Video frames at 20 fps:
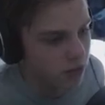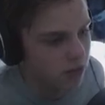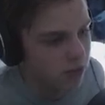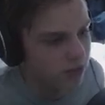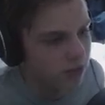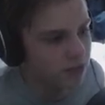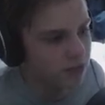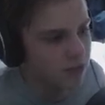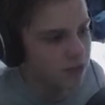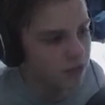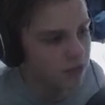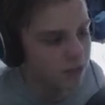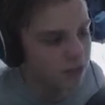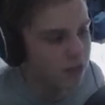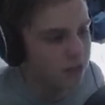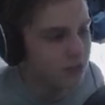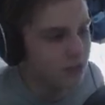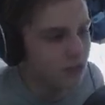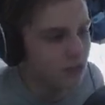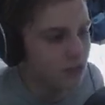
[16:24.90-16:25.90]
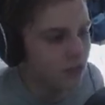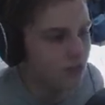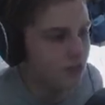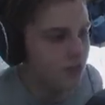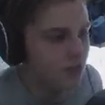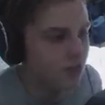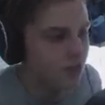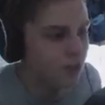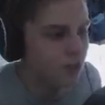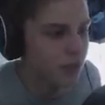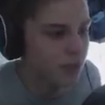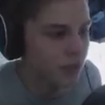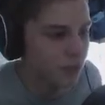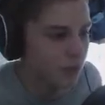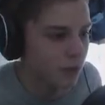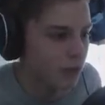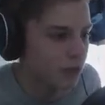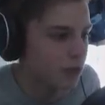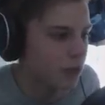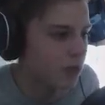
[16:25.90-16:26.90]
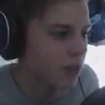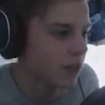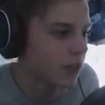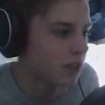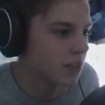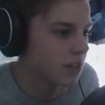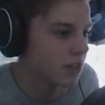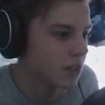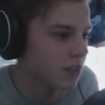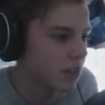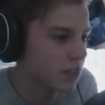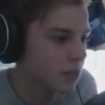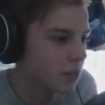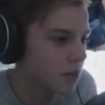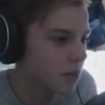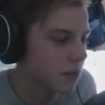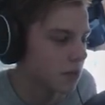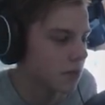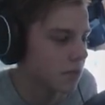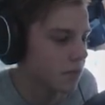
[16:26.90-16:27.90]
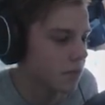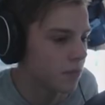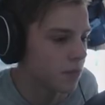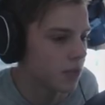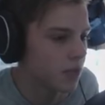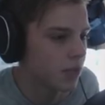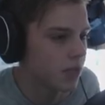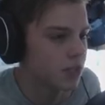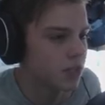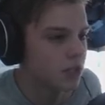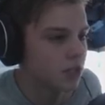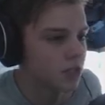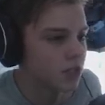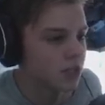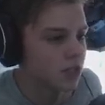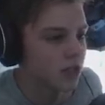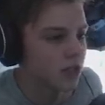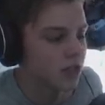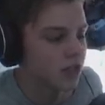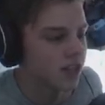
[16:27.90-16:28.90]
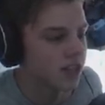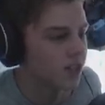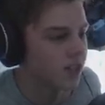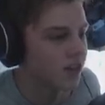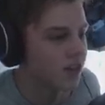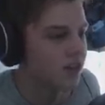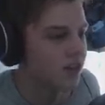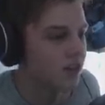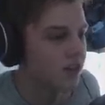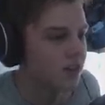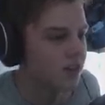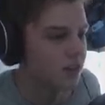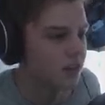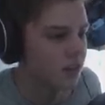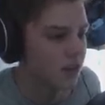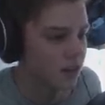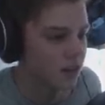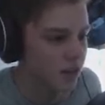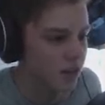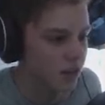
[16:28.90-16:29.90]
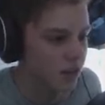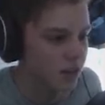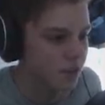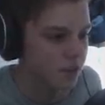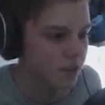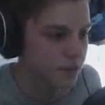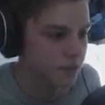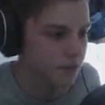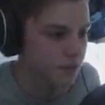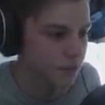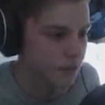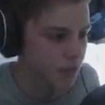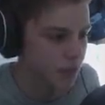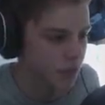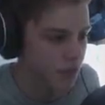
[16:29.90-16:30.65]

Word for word: like I don't know if I'm going to be uploading next year, but let's just say, um,